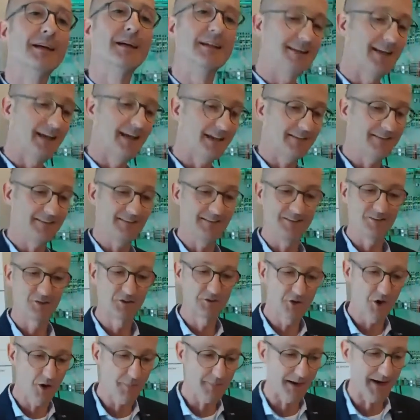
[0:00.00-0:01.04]
then
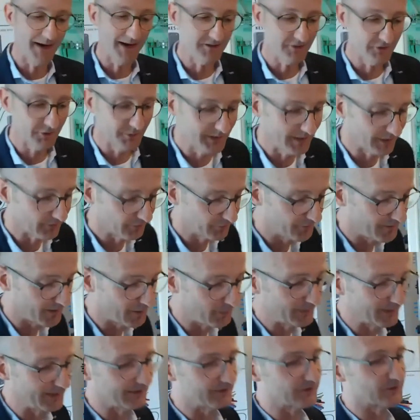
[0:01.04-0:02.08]
top entry is
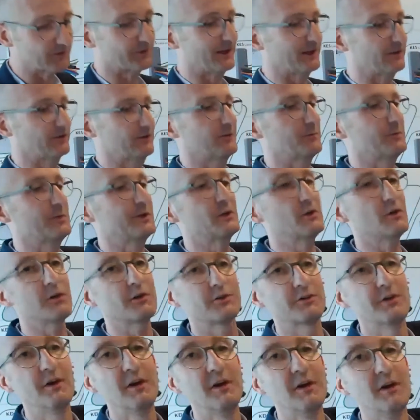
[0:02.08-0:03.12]
very interesting
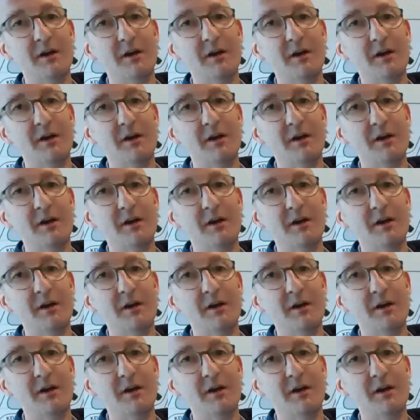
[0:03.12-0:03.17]
because